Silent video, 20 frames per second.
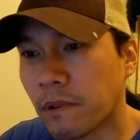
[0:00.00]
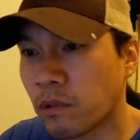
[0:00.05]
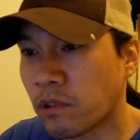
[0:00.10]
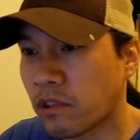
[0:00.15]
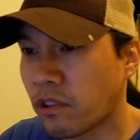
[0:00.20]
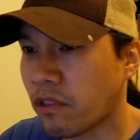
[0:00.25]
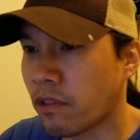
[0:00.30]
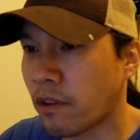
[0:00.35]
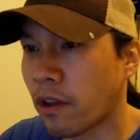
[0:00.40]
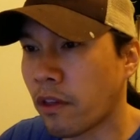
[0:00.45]

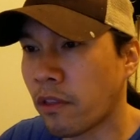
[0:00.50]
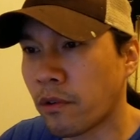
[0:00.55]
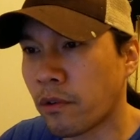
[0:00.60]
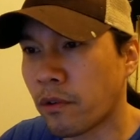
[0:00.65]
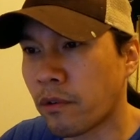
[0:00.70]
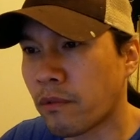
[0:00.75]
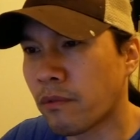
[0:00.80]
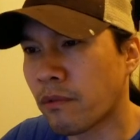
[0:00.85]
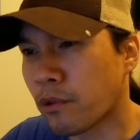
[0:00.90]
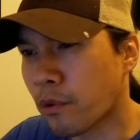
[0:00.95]
which is
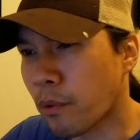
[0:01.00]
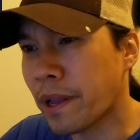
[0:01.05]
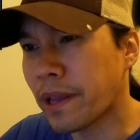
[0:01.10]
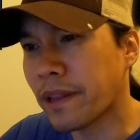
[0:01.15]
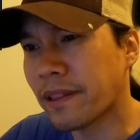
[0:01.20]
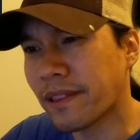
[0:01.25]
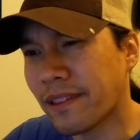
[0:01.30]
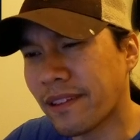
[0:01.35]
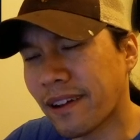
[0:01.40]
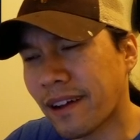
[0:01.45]
another
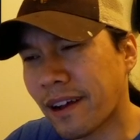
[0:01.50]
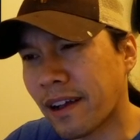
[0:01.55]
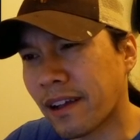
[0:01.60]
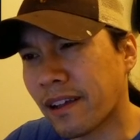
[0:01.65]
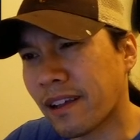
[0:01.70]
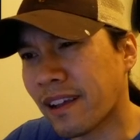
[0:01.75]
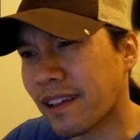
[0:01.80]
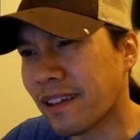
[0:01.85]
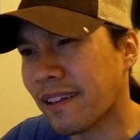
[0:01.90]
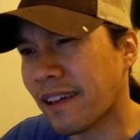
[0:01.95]
great
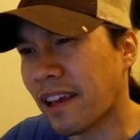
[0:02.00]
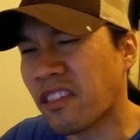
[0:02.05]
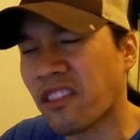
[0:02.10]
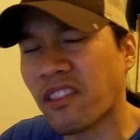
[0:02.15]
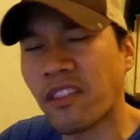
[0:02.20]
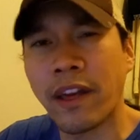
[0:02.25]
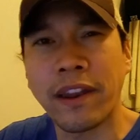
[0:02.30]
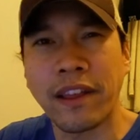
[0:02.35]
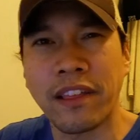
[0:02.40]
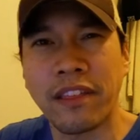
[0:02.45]
uh,
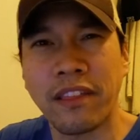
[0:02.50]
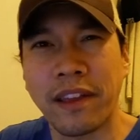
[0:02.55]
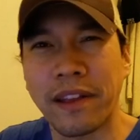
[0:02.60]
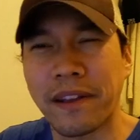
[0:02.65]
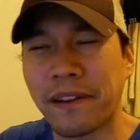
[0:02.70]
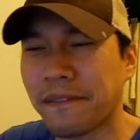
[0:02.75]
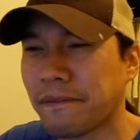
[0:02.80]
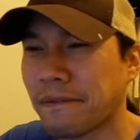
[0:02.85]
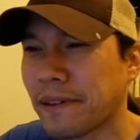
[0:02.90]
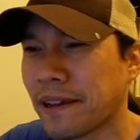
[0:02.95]
aesthetic
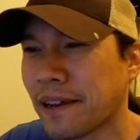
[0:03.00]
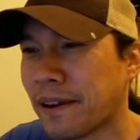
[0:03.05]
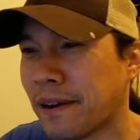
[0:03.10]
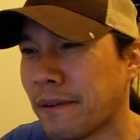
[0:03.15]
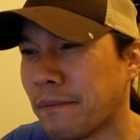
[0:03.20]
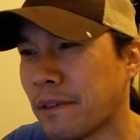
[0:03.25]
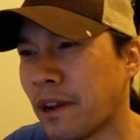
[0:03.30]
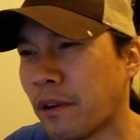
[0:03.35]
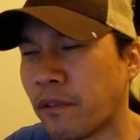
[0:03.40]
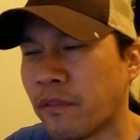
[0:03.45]
thing.
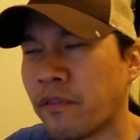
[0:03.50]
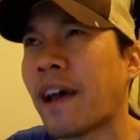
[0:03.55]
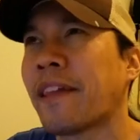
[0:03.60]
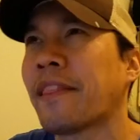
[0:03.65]
Um, you know,